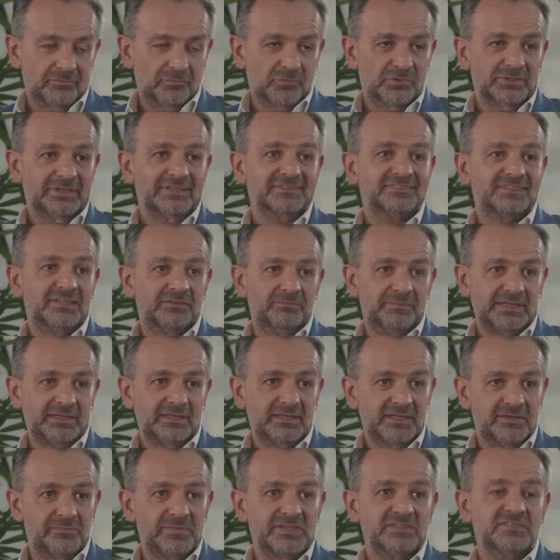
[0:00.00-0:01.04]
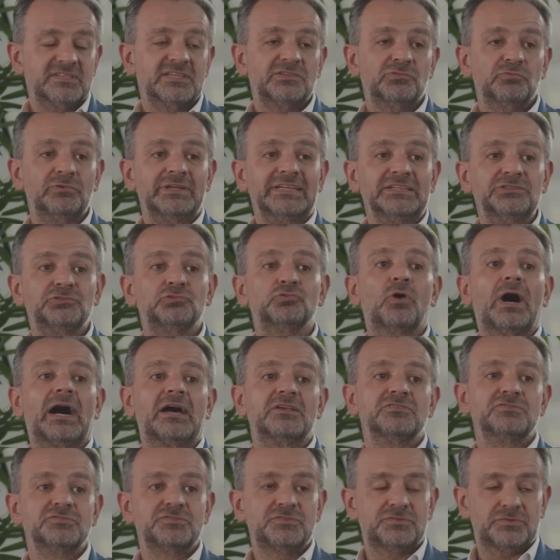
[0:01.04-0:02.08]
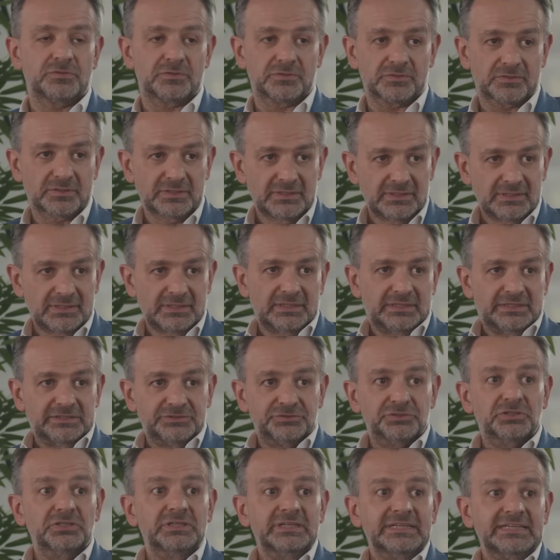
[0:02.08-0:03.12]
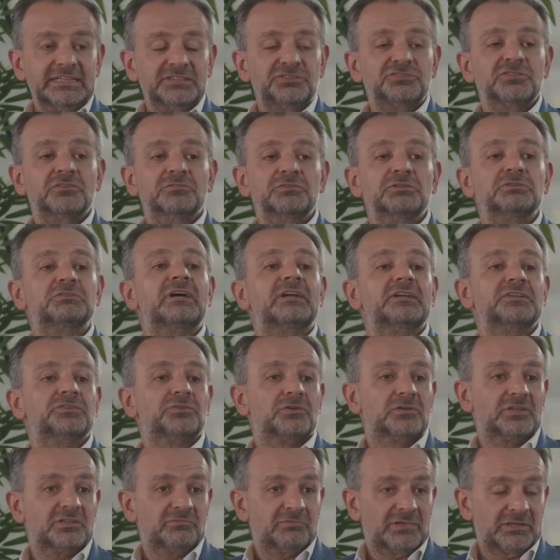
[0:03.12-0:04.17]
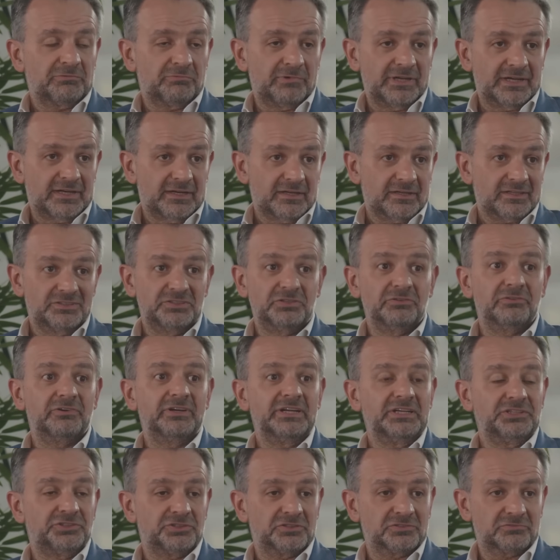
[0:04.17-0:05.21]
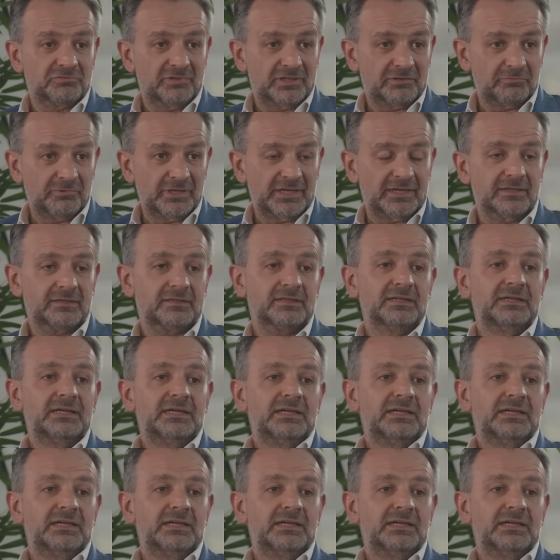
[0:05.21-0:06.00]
What does that mean? It means that we need to answer the needs of the territory where we are, the regions where we are.